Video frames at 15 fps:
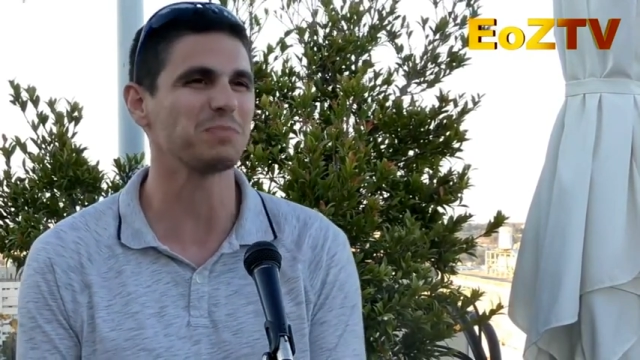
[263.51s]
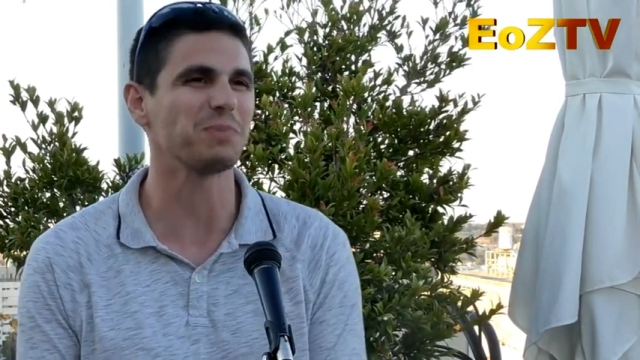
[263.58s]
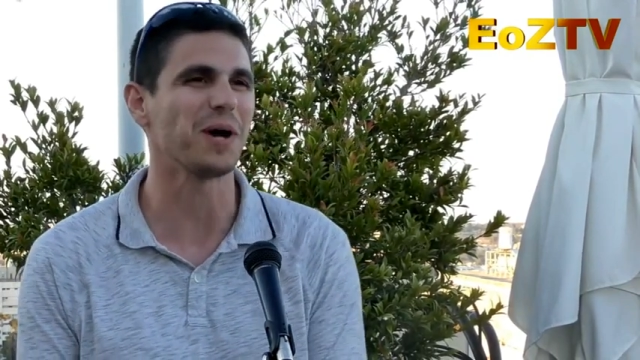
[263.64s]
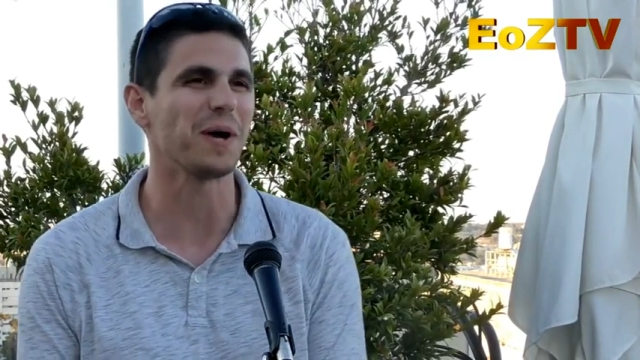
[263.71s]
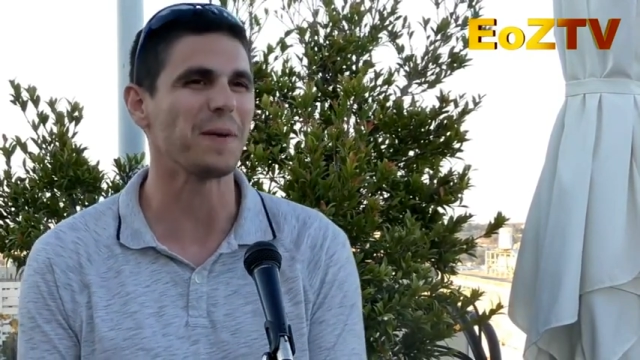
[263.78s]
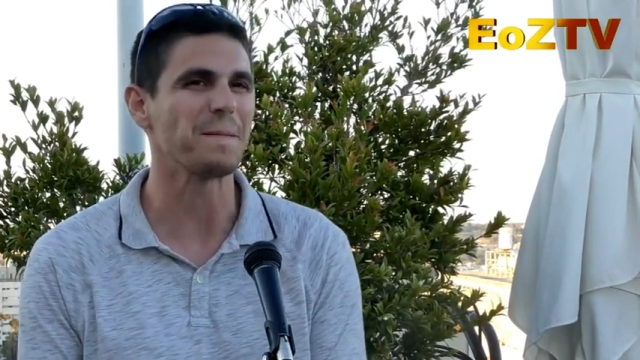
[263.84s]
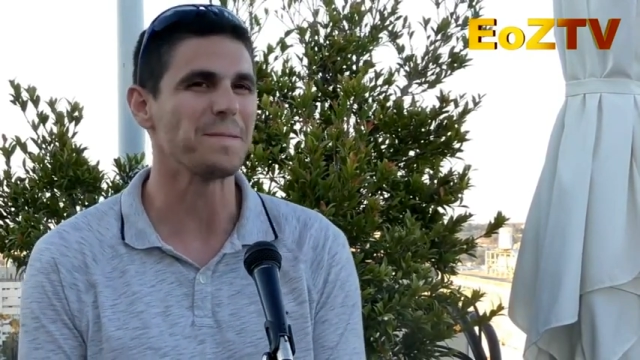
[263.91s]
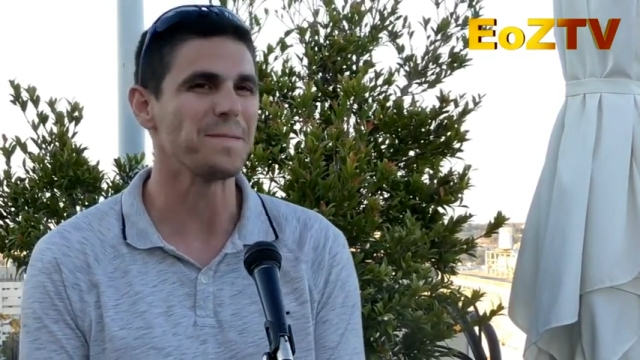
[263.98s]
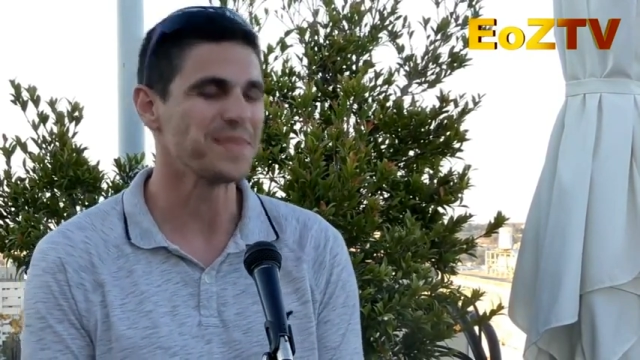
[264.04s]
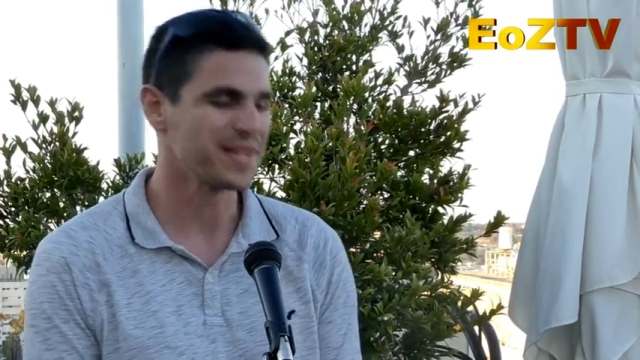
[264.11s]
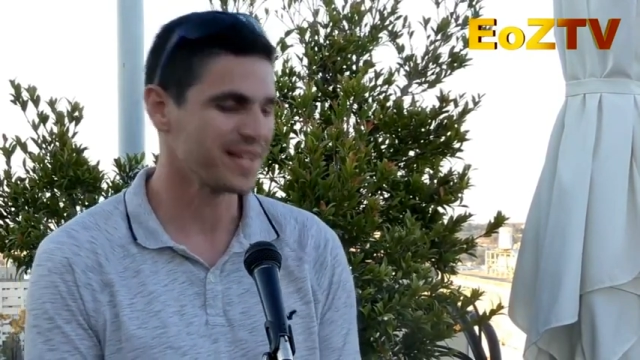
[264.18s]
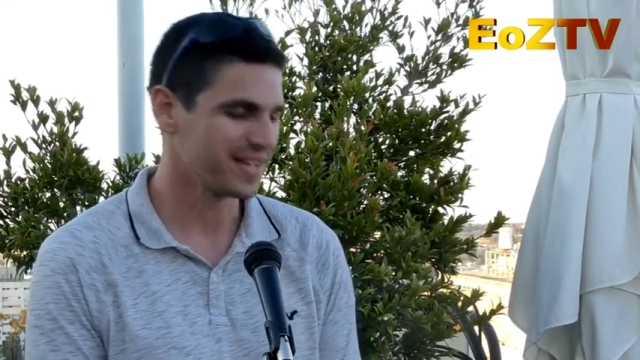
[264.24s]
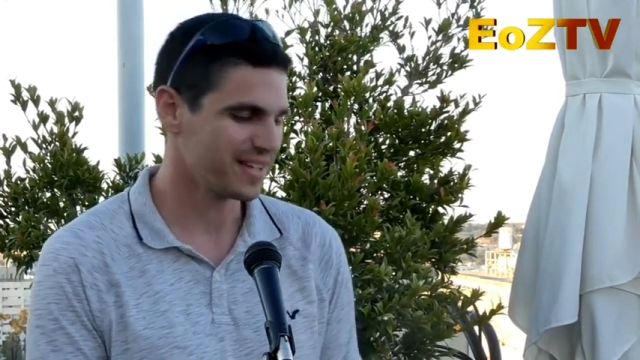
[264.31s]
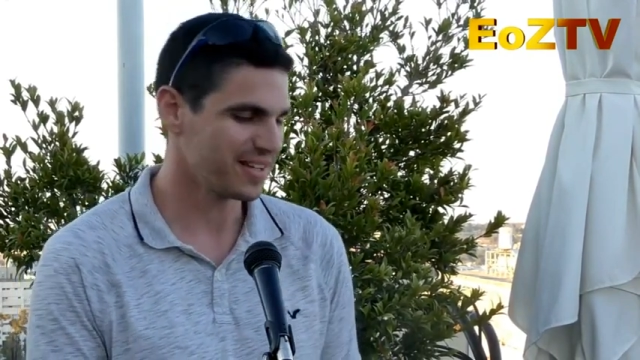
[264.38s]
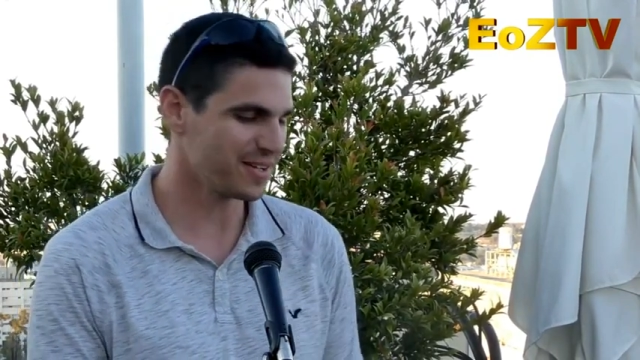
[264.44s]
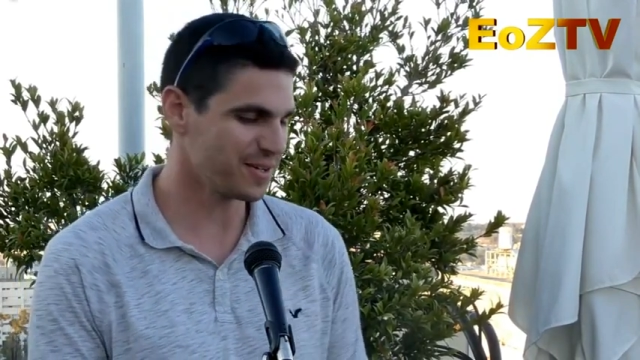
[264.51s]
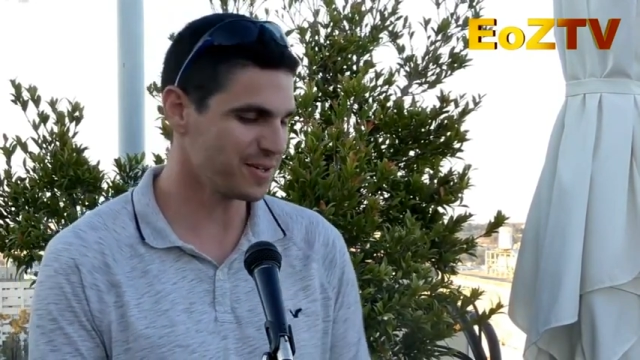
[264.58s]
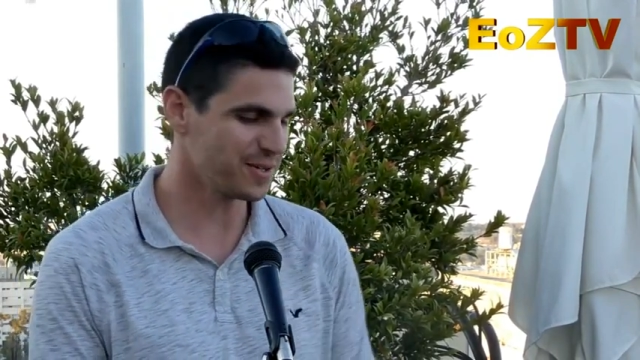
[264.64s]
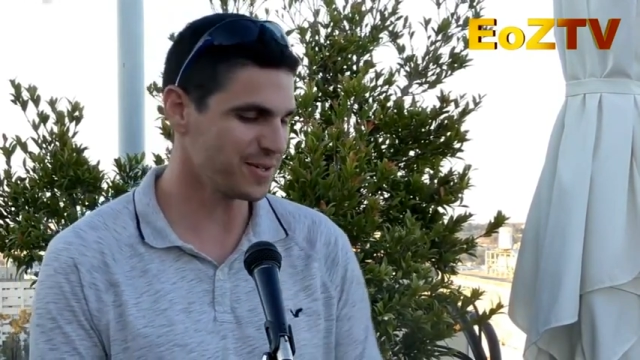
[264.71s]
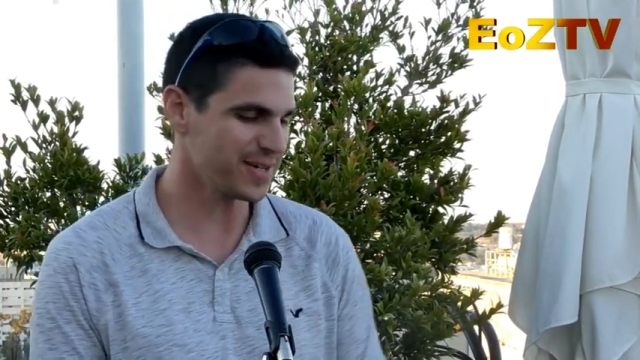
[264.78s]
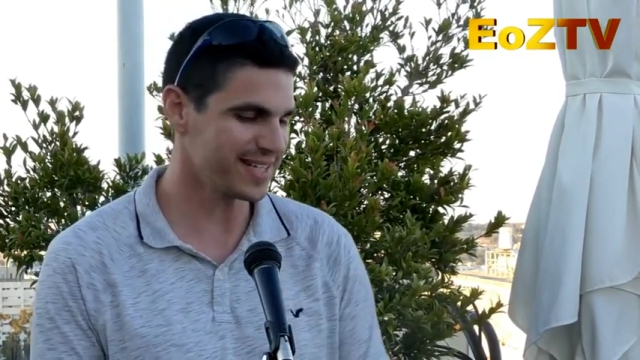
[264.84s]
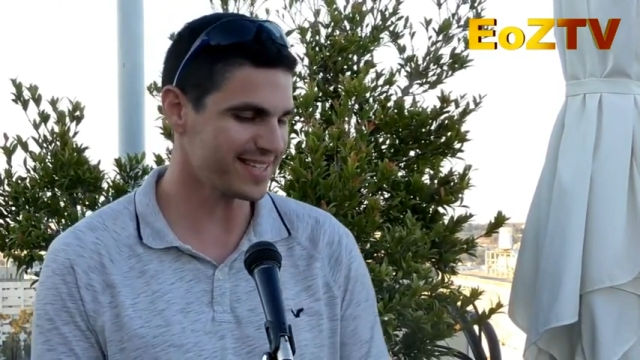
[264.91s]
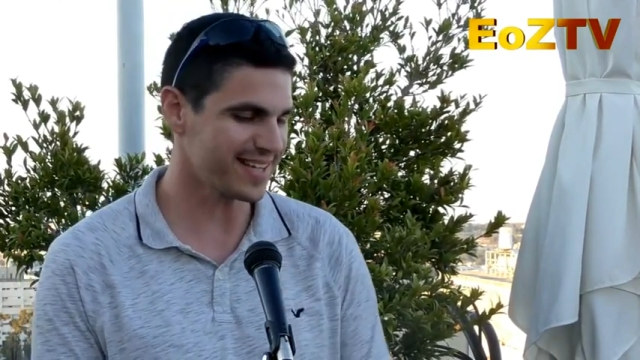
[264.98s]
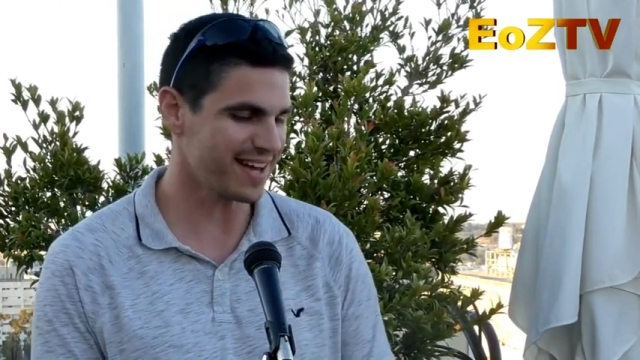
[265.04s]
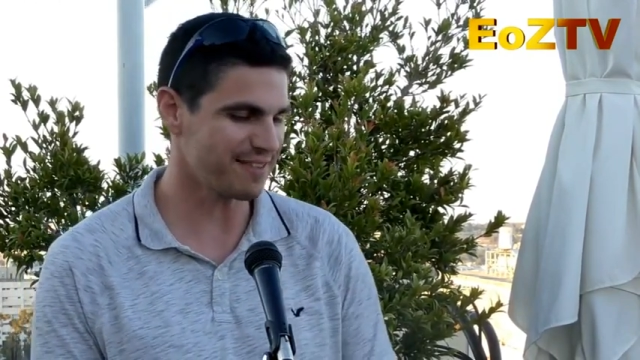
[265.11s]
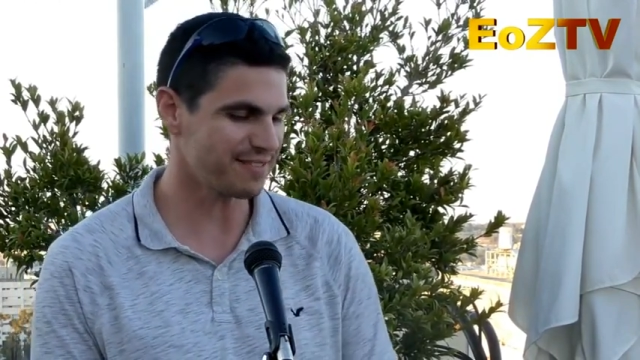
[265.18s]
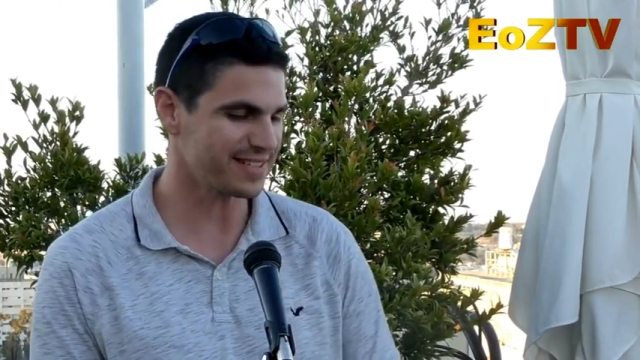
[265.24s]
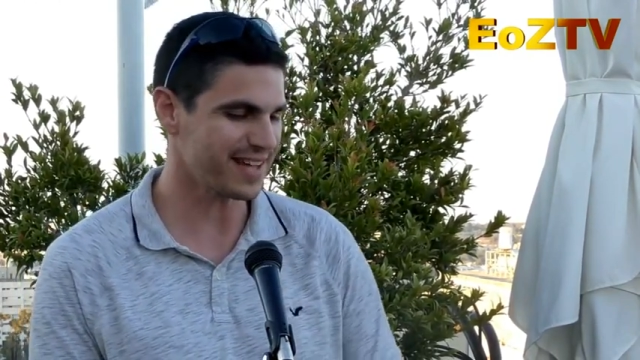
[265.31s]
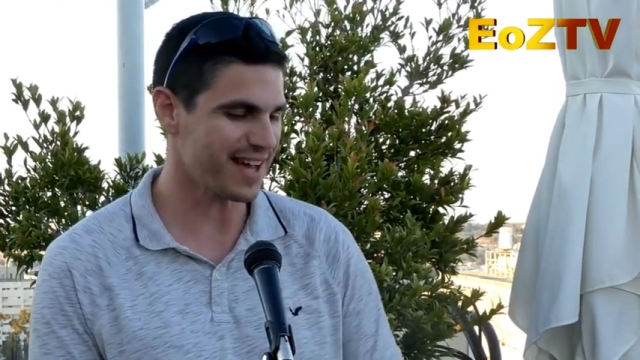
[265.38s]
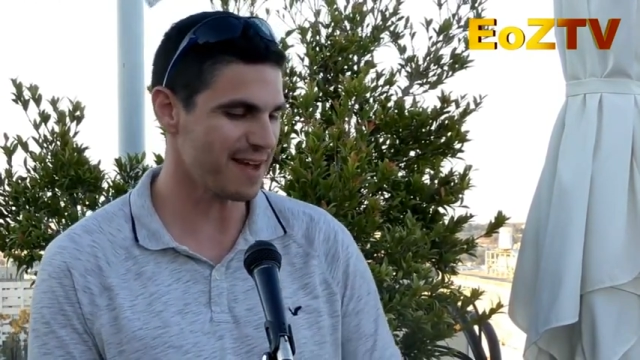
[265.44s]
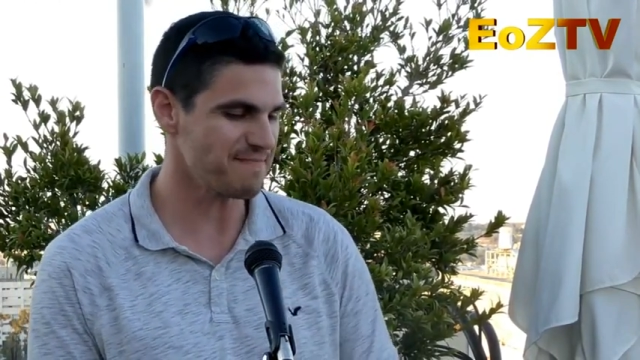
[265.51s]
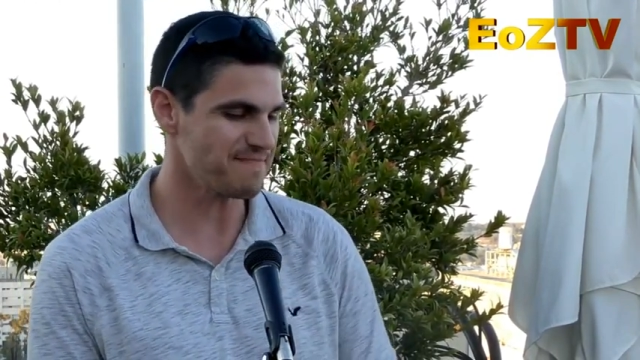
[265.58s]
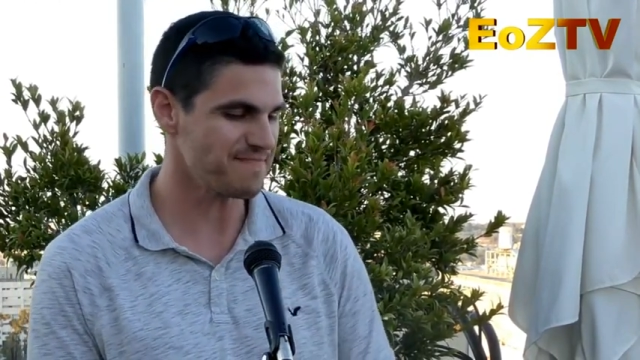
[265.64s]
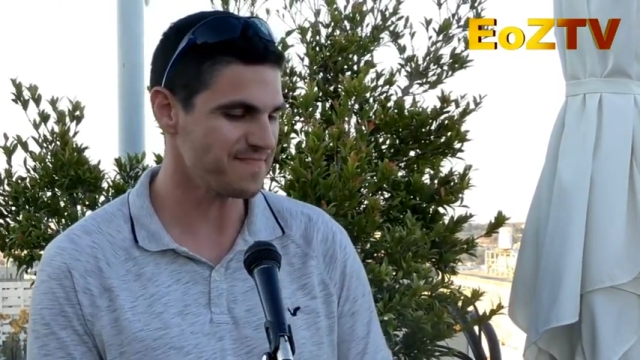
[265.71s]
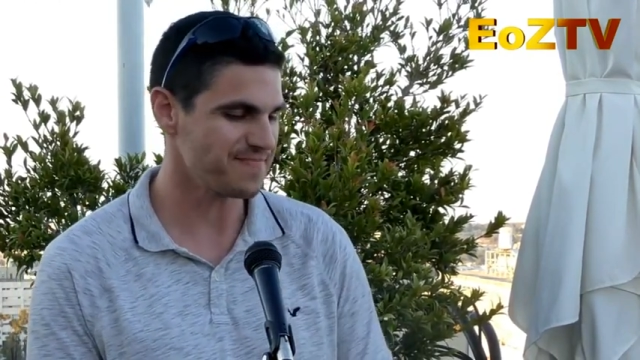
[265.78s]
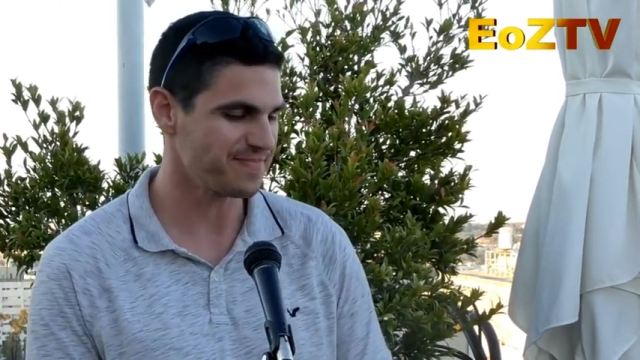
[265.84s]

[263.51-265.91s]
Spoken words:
spot. You know who hits that every time?